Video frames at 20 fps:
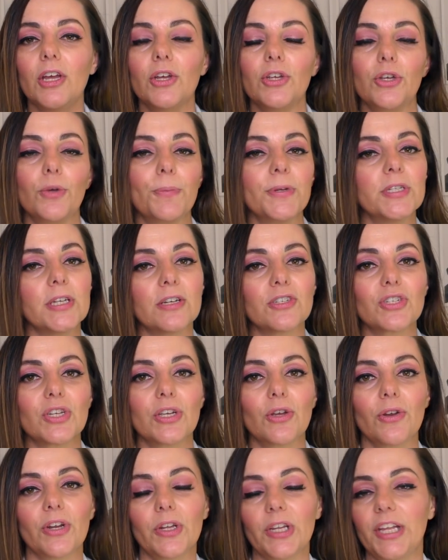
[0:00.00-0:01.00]
You're potentially
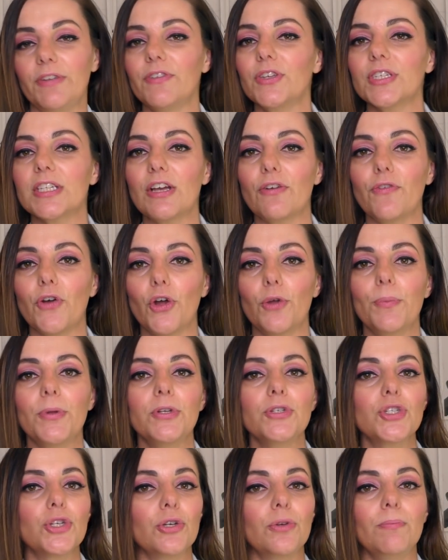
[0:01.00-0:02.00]
going to leave yourself
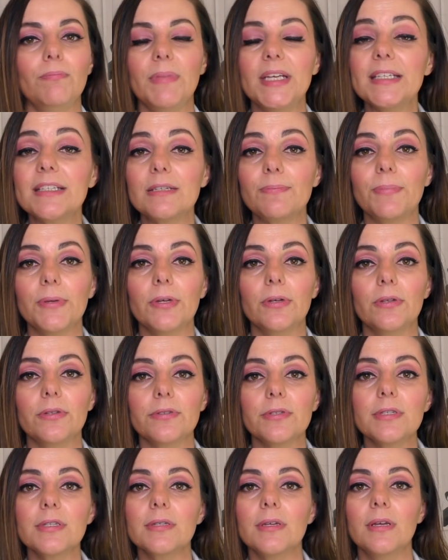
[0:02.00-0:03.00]
open to missed
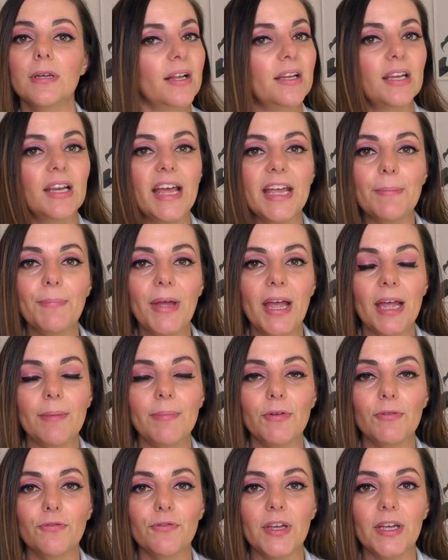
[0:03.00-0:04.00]
bills, late
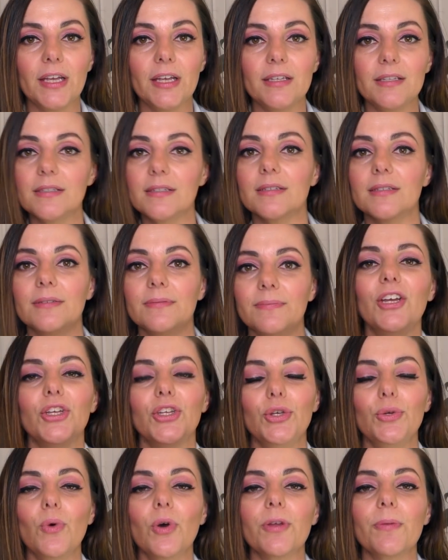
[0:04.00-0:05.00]
payment fees.
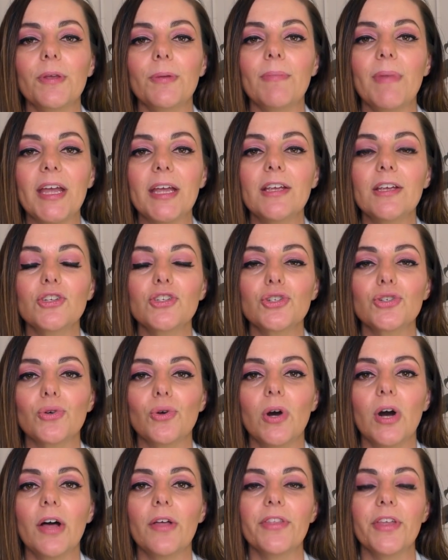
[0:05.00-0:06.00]
You want to be making
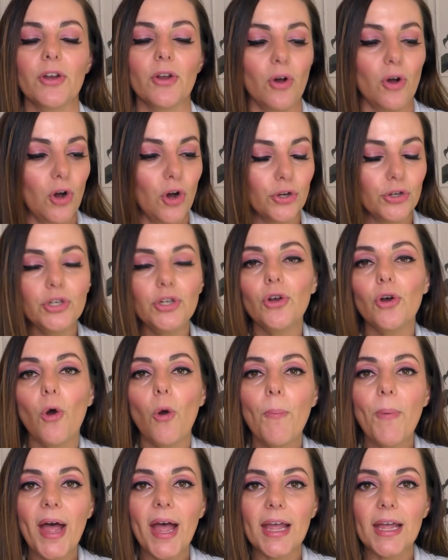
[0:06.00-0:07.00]
sure that on your
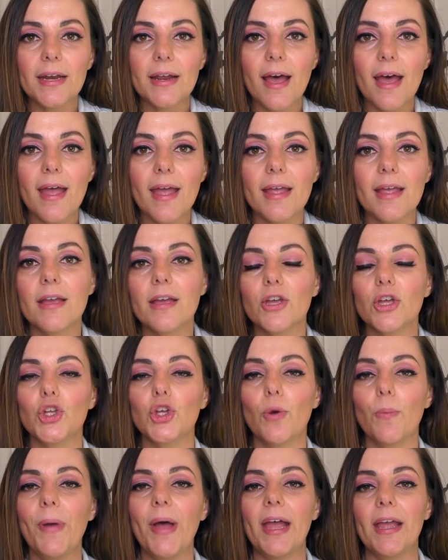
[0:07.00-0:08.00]
payday,
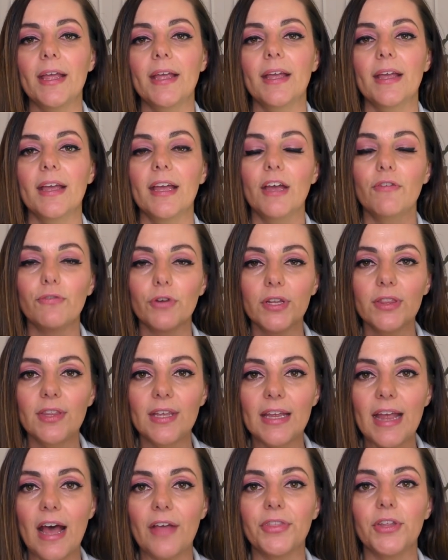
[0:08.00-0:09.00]
you're paying
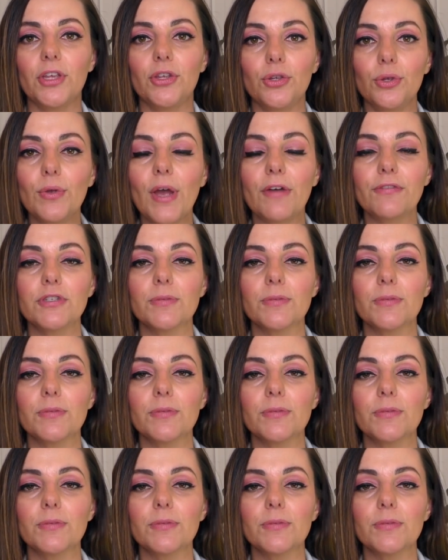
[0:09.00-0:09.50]
everything out that you have